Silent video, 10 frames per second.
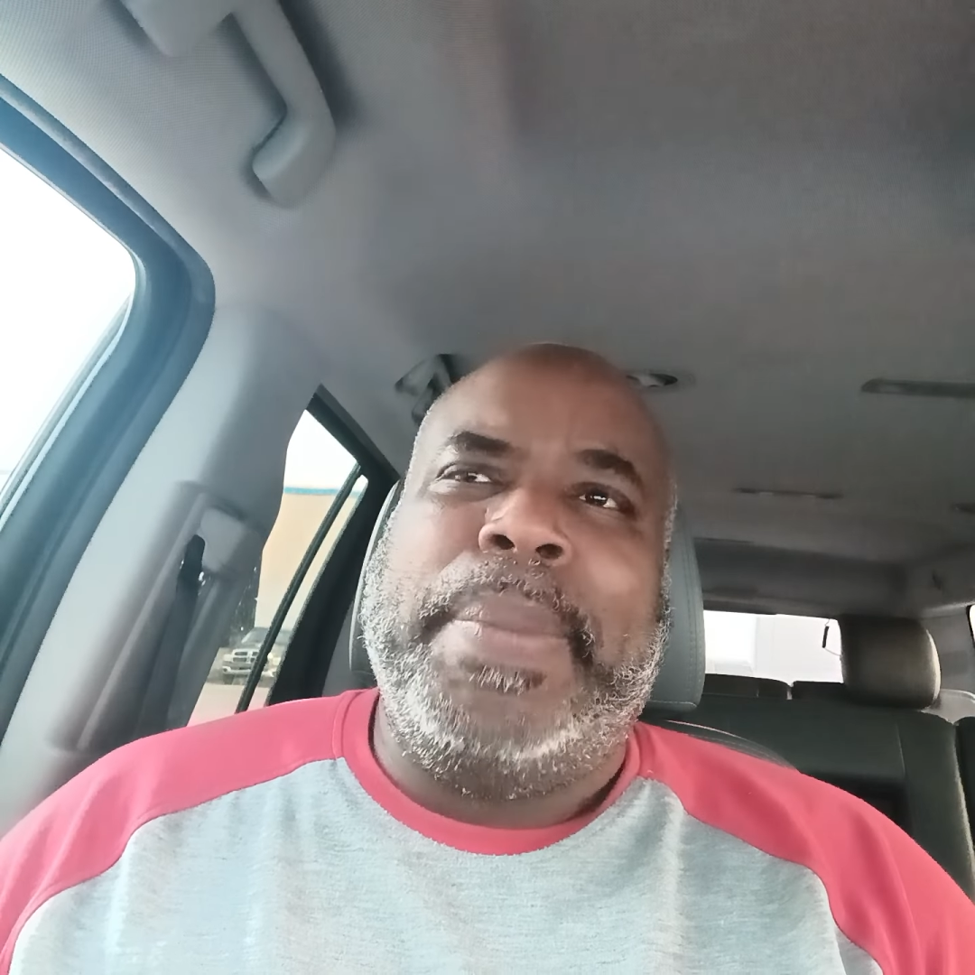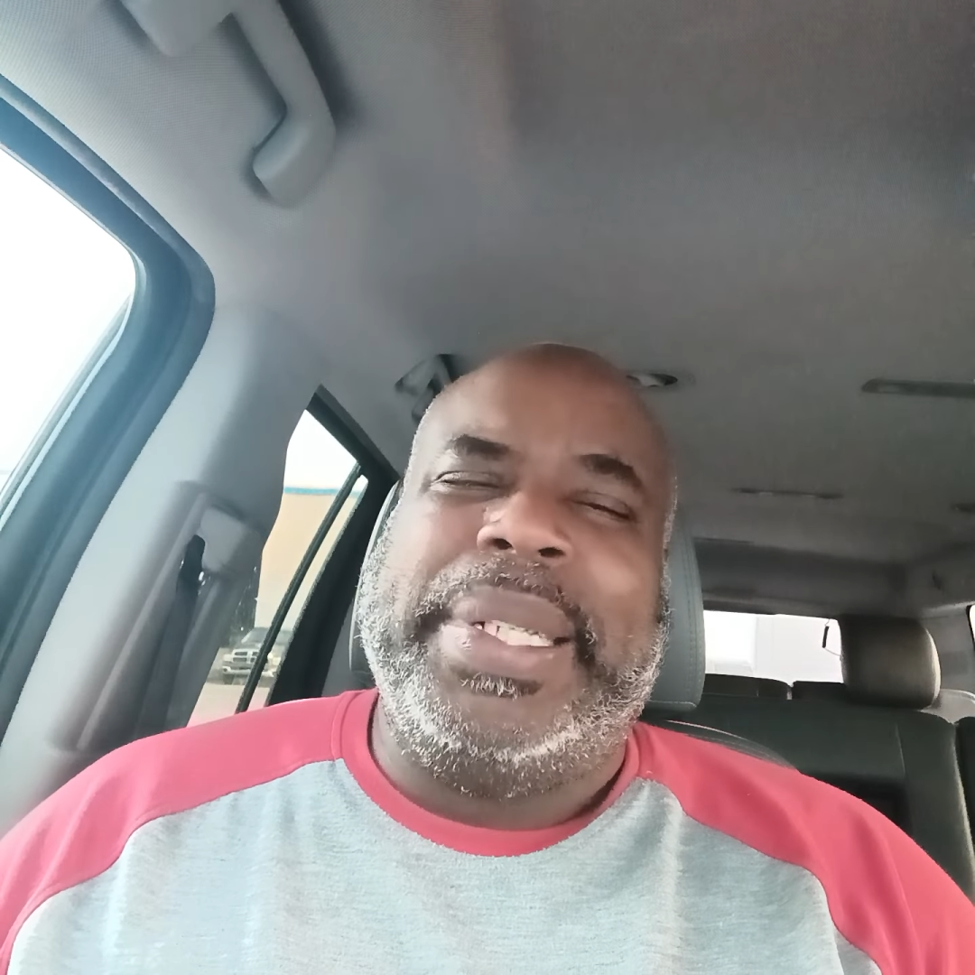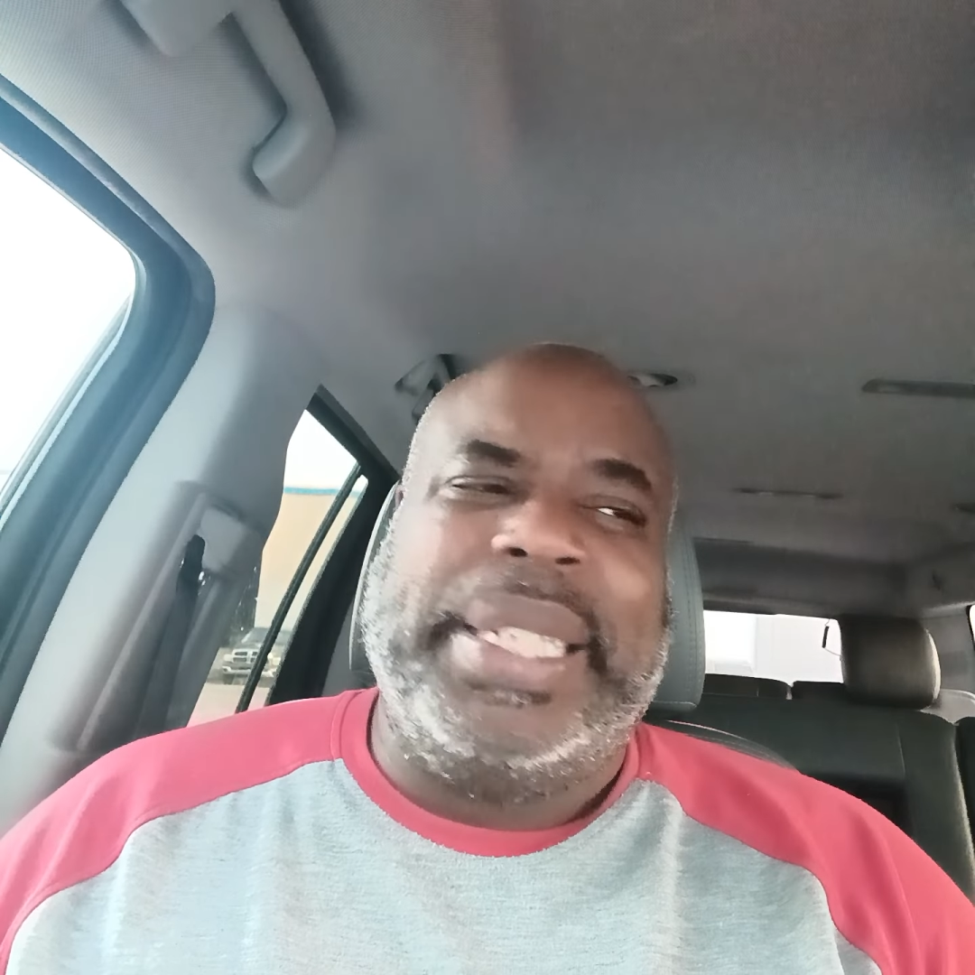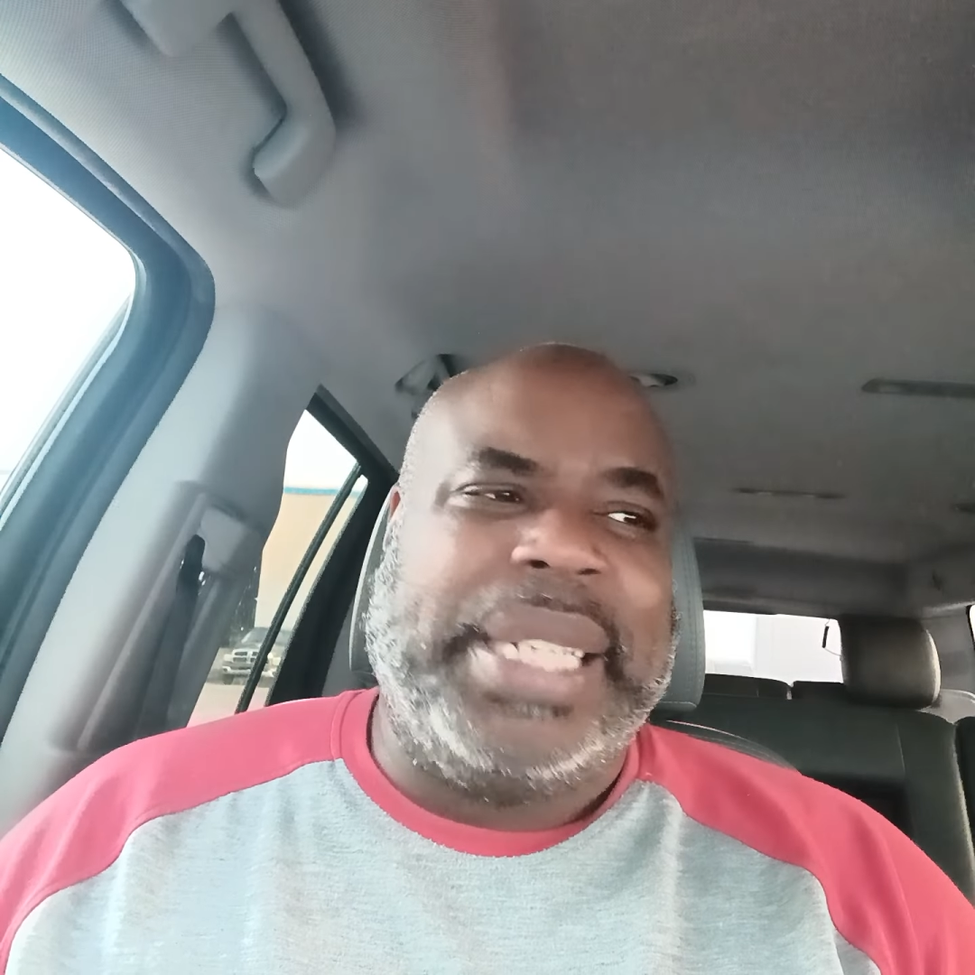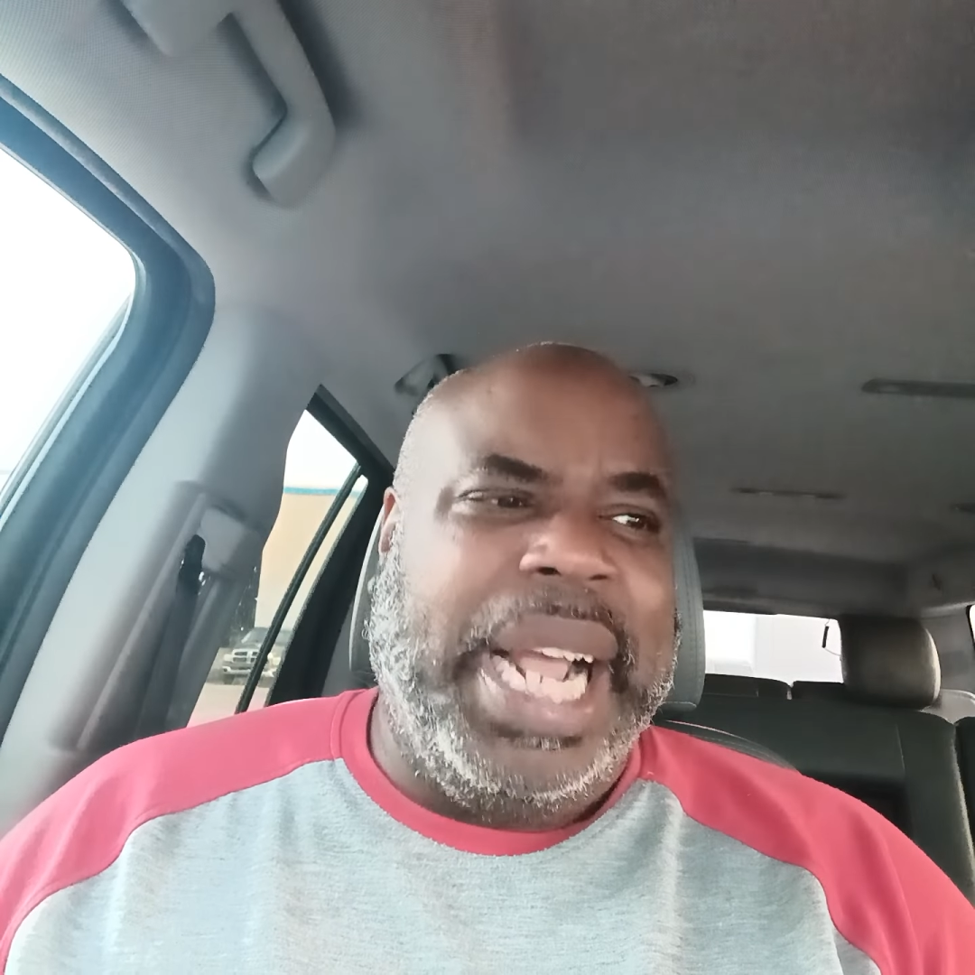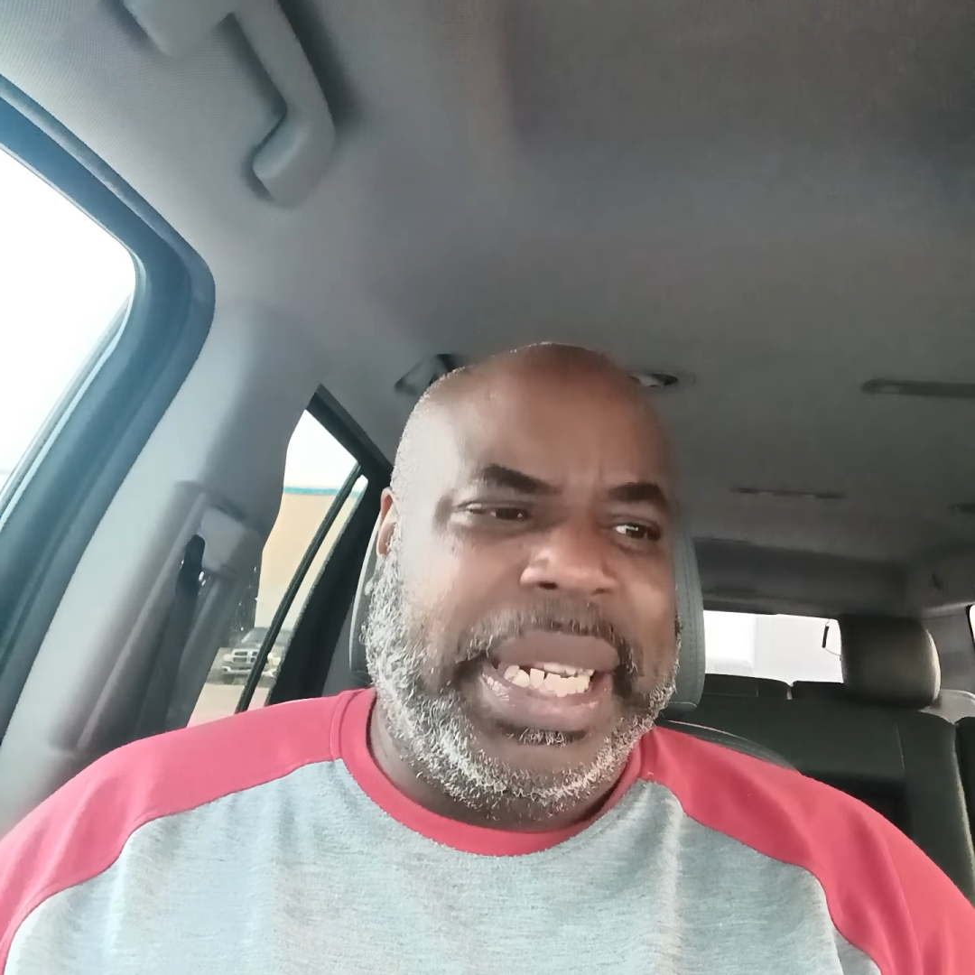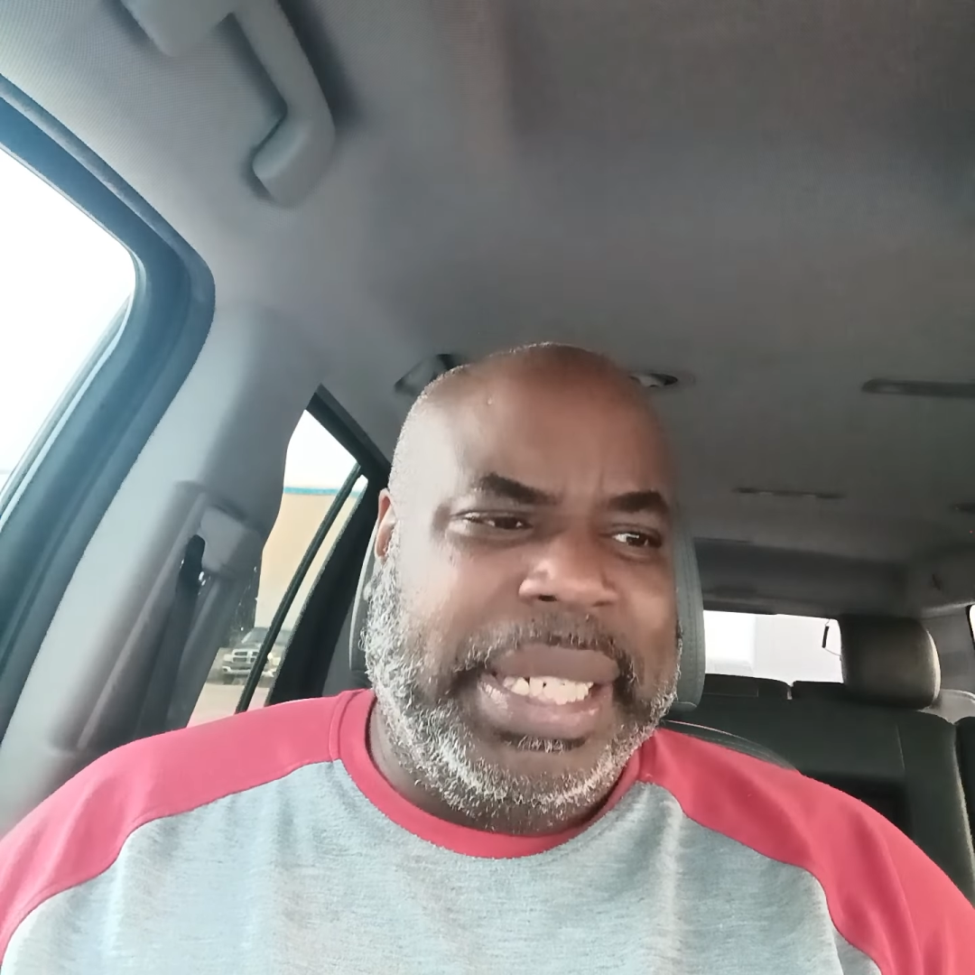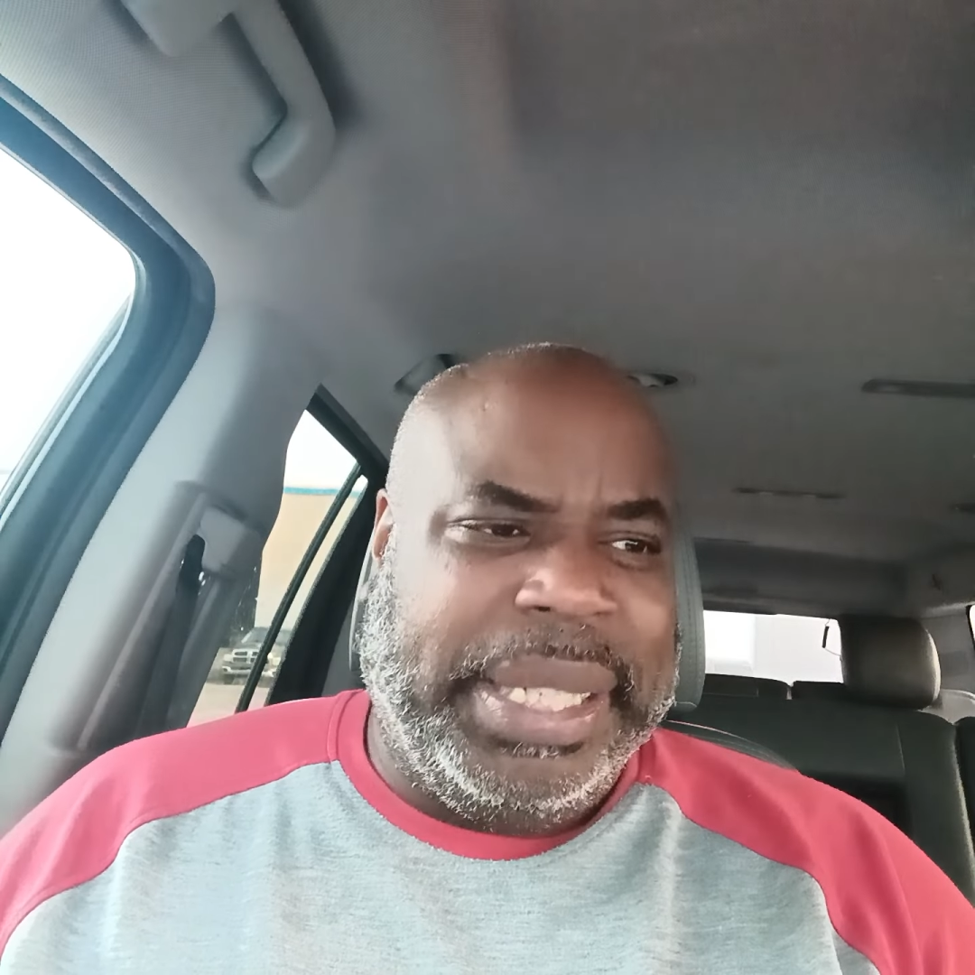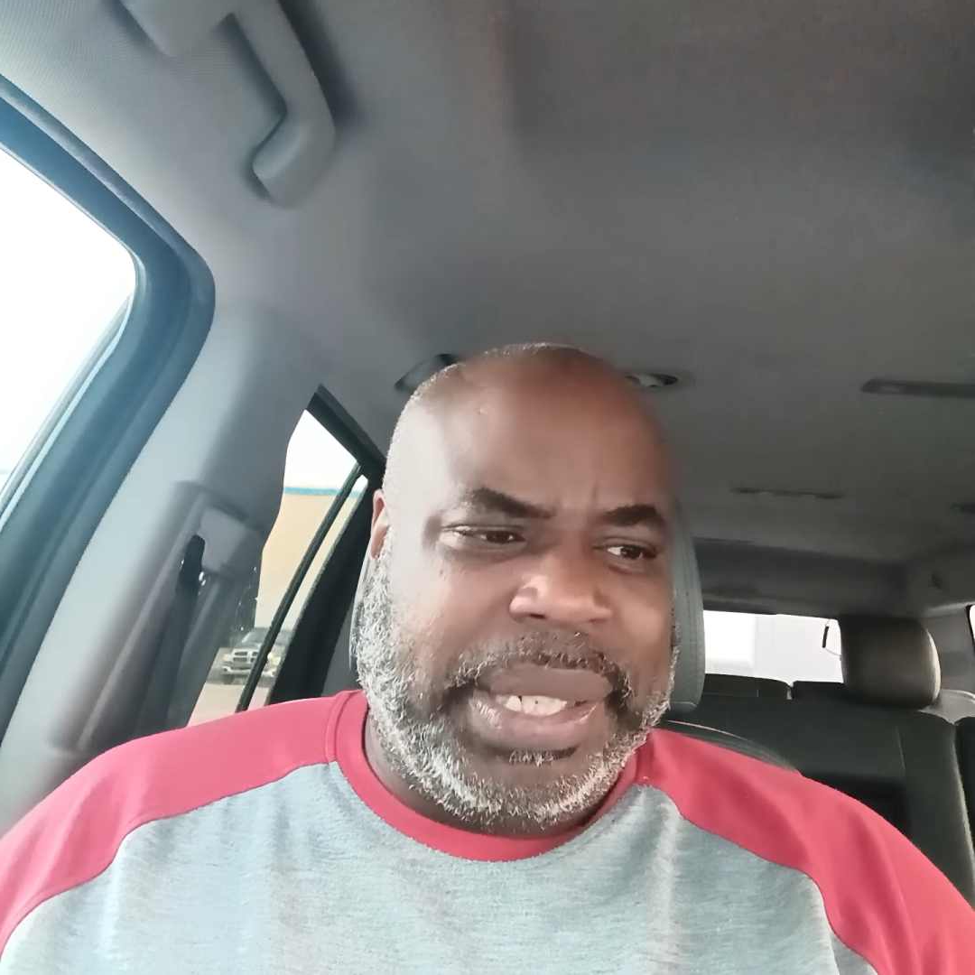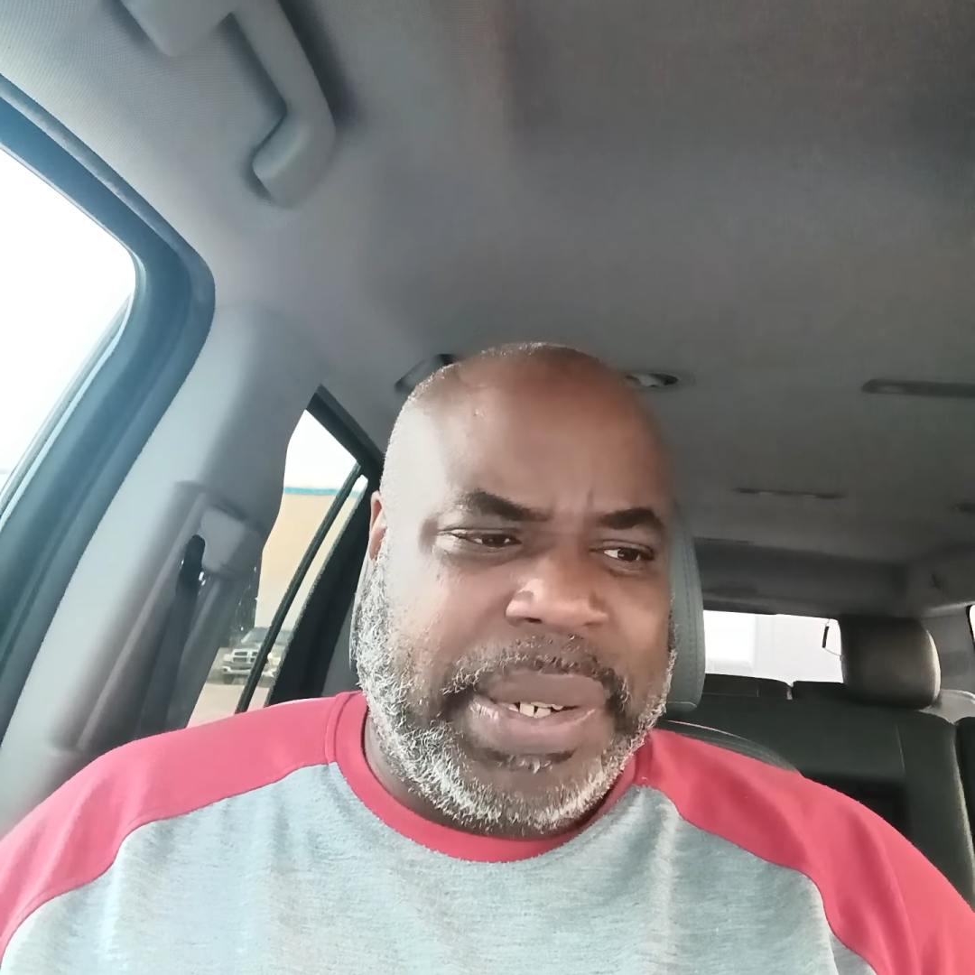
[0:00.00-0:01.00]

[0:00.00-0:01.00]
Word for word: I just got this